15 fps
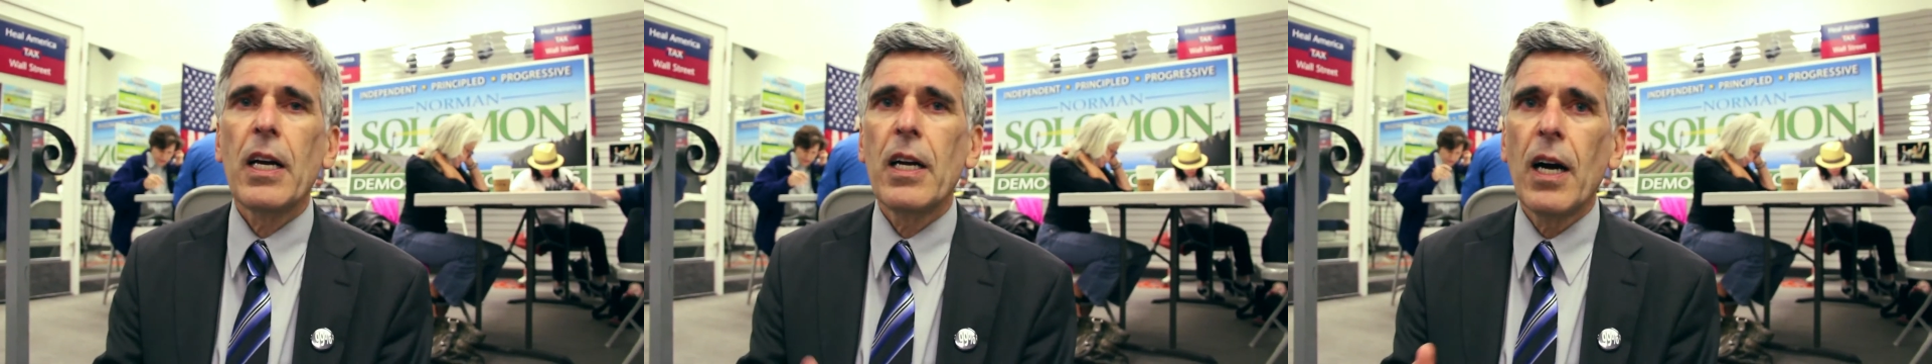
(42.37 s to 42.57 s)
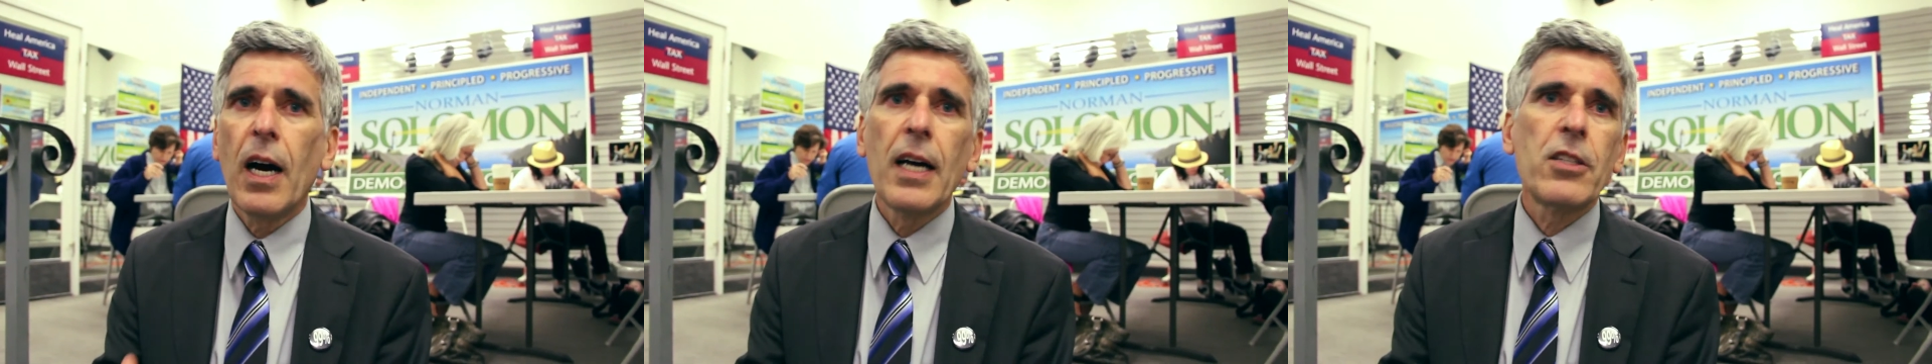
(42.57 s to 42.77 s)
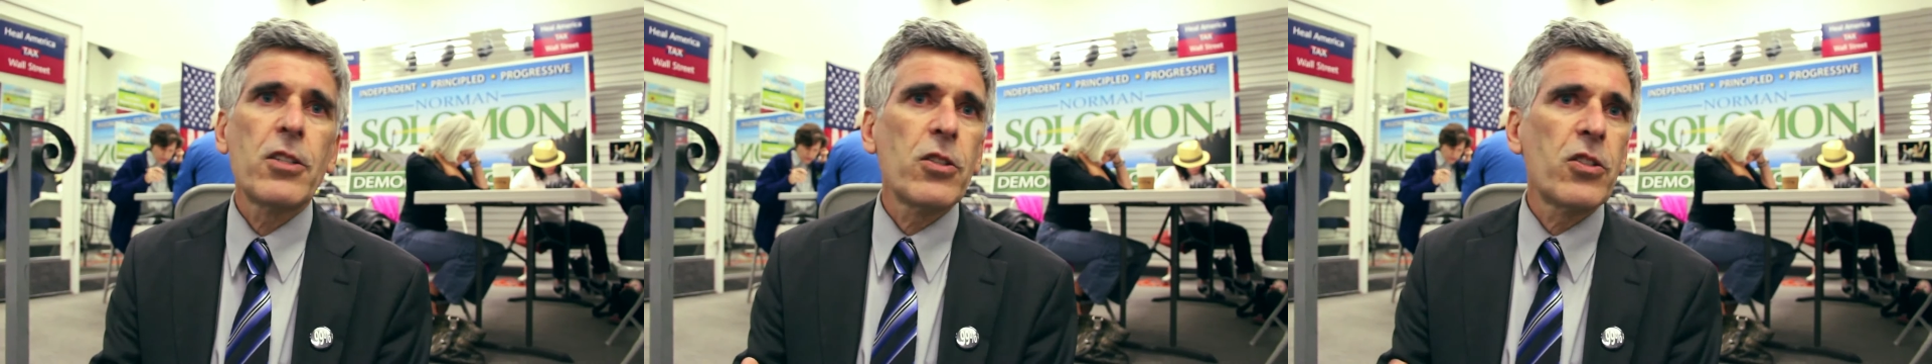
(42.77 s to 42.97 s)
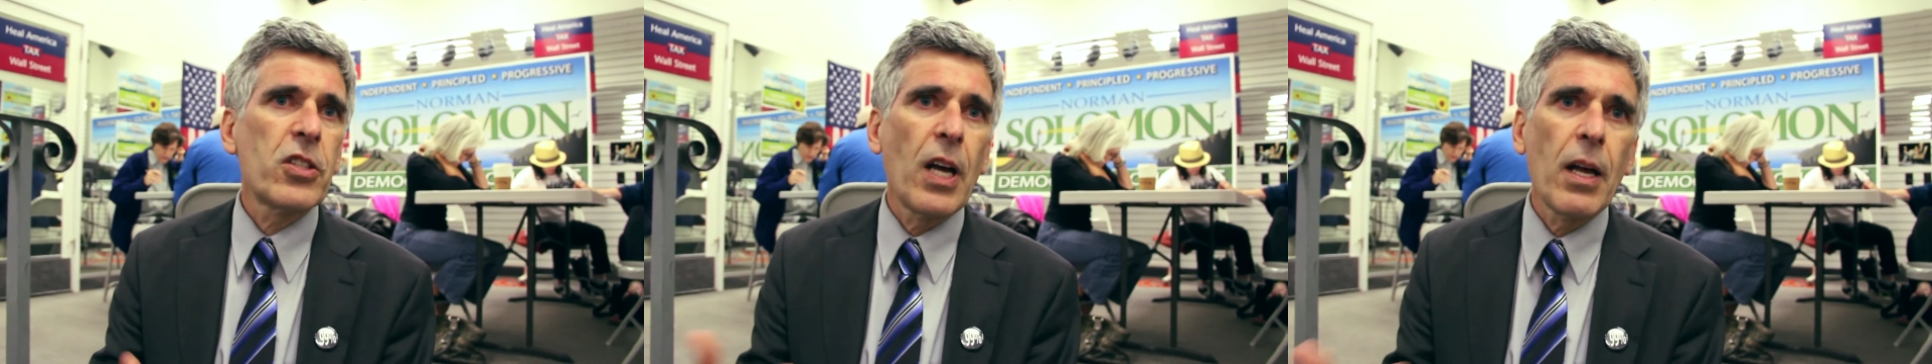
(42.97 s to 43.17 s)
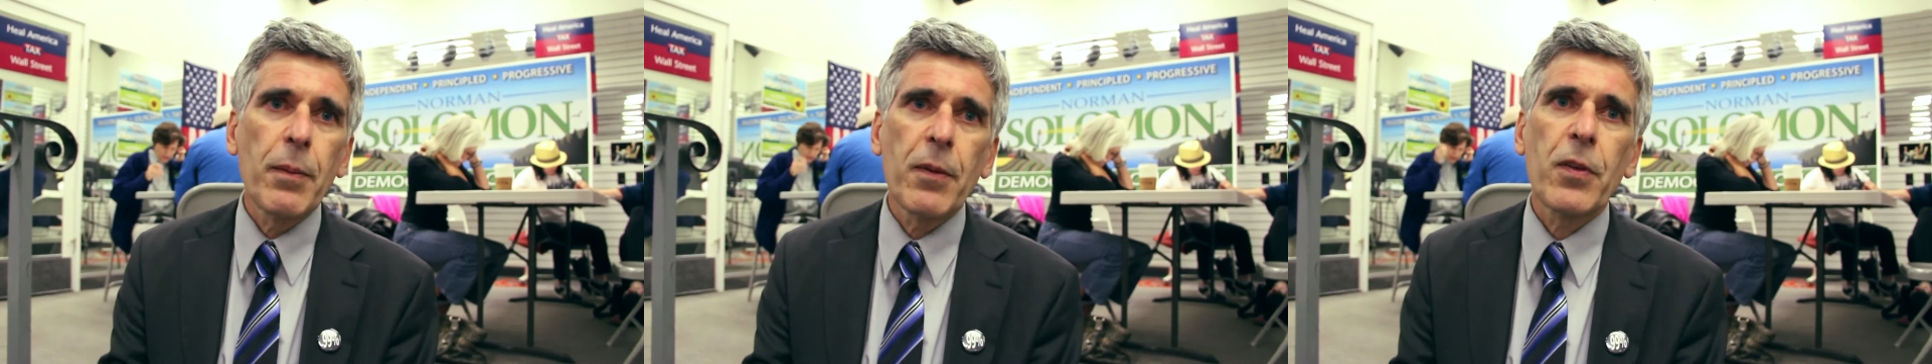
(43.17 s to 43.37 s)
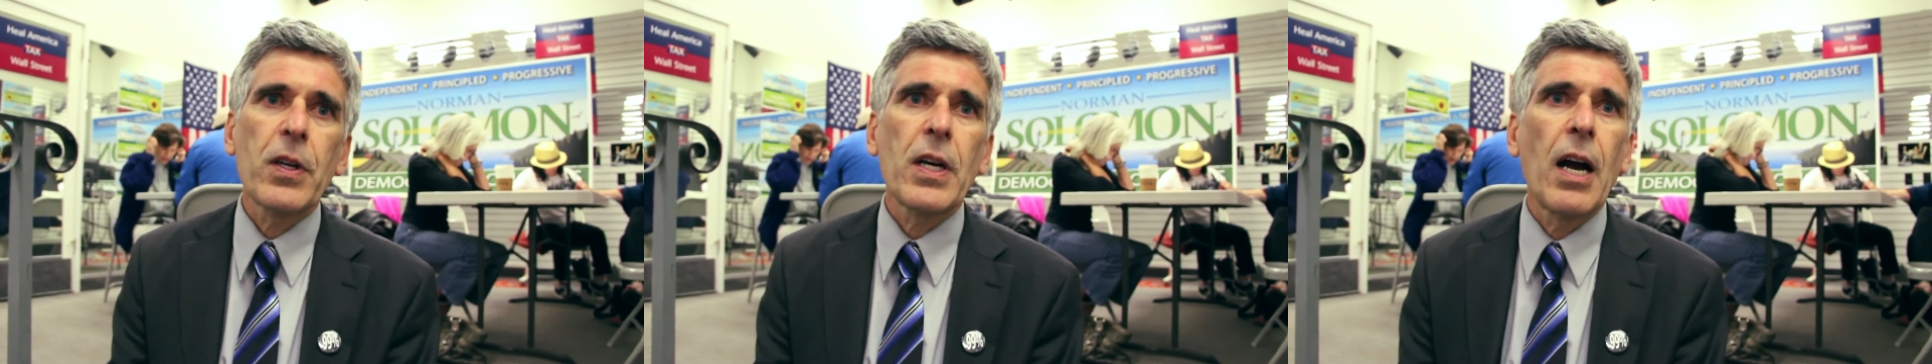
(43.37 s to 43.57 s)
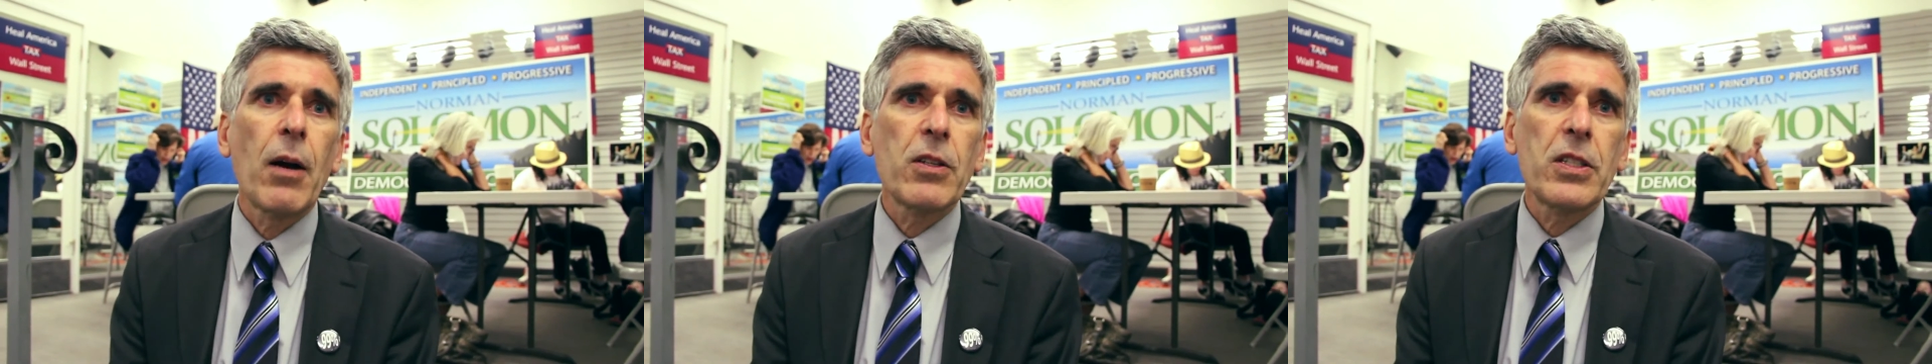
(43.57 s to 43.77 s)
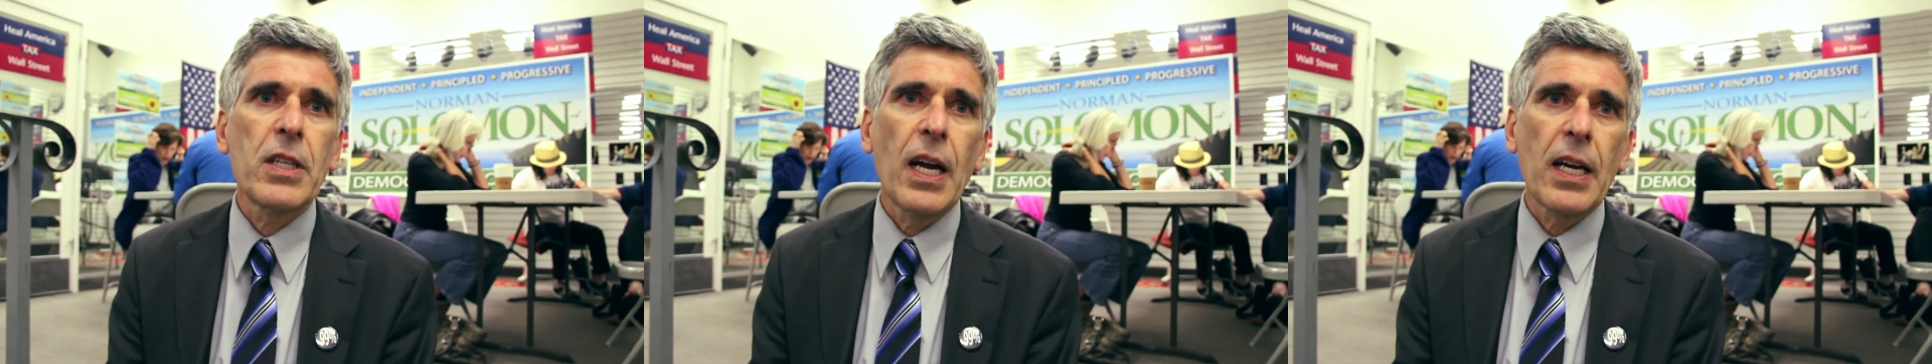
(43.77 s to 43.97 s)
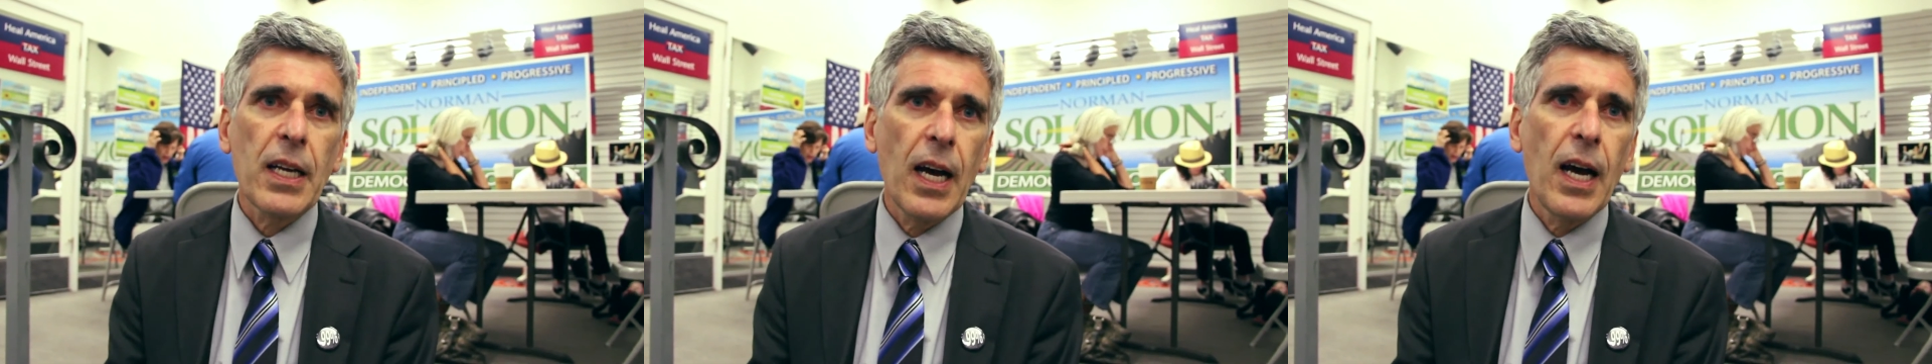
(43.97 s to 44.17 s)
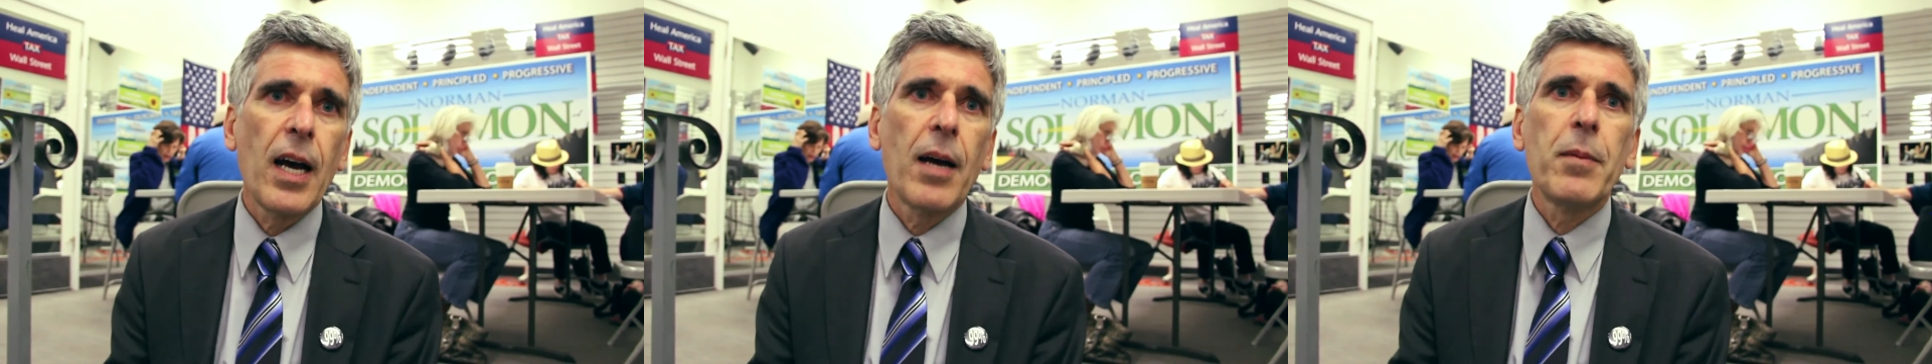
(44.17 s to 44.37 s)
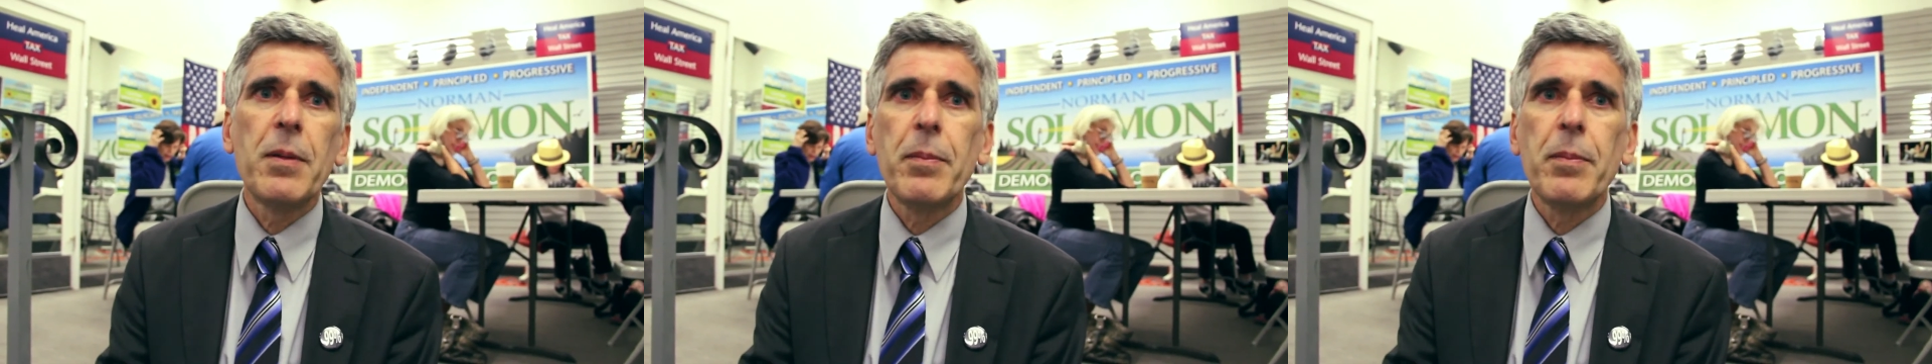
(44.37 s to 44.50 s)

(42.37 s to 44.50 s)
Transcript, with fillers: gone to SolomonForCongress.com